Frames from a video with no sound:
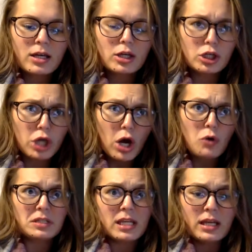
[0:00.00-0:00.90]

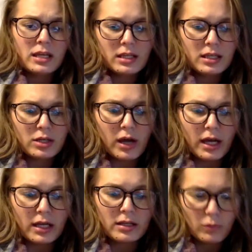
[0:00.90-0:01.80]
"Goat!" he
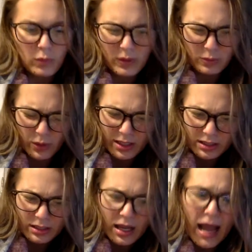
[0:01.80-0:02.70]
cried. What?
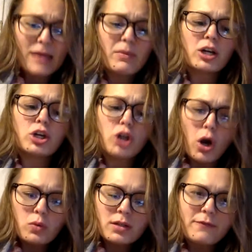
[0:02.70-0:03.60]
"I'm a
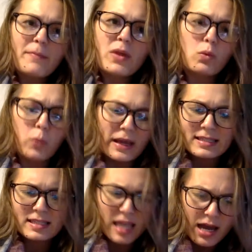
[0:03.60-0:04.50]
goat from the
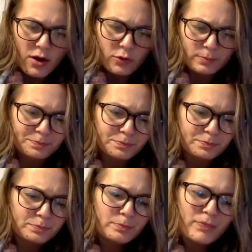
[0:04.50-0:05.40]
waist down."
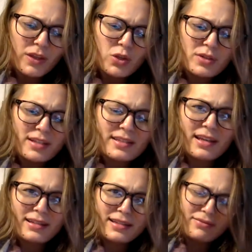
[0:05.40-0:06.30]
"You just said
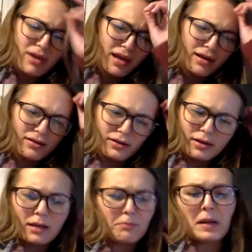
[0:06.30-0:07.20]
it didn't
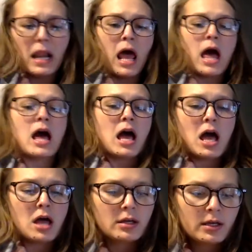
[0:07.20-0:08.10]
matter." "Blah!
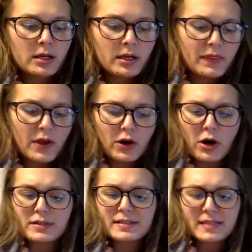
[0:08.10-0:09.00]
There
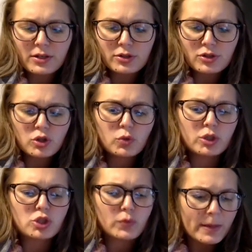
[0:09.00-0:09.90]
are satyrs who
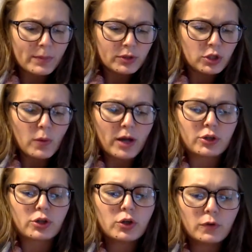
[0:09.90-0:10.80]
would trample you
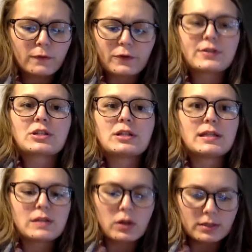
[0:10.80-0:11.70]
under hoof for such an
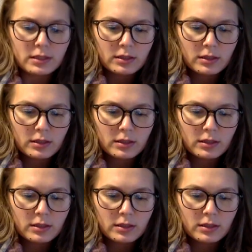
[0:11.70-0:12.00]
insult."